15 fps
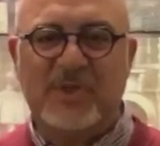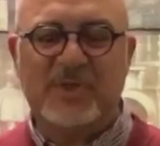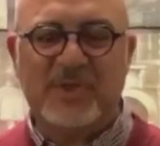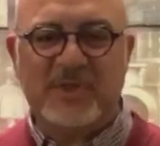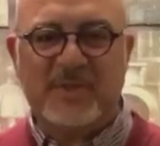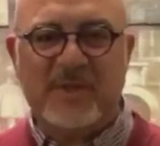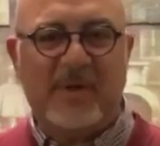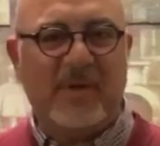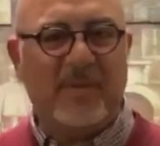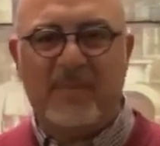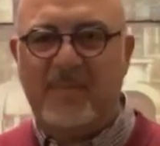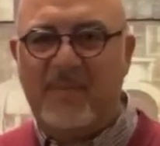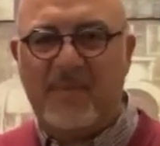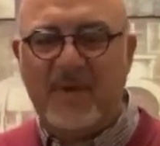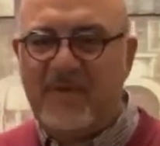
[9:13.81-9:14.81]
just a
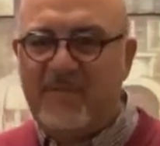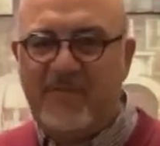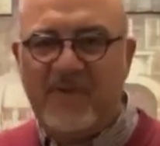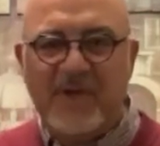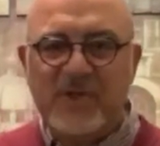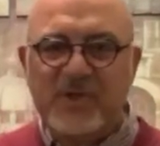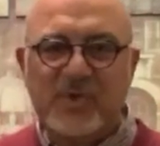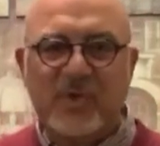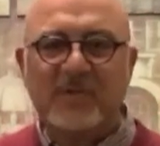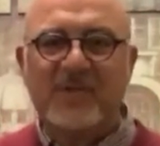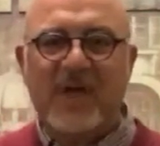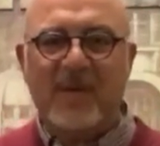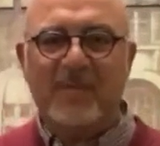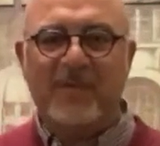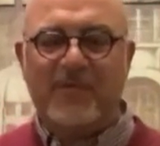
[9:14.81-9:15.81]
very short
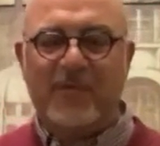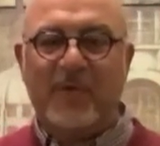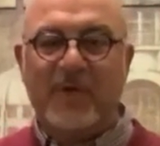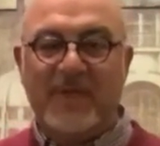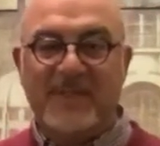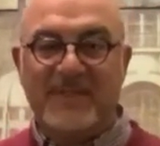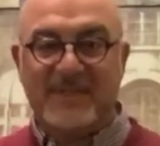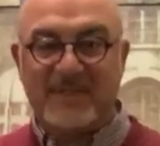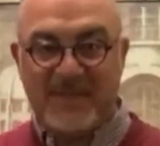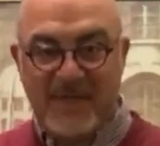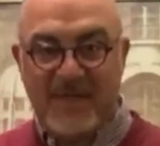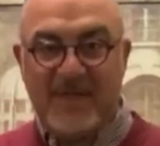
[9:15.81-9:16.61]
time before he's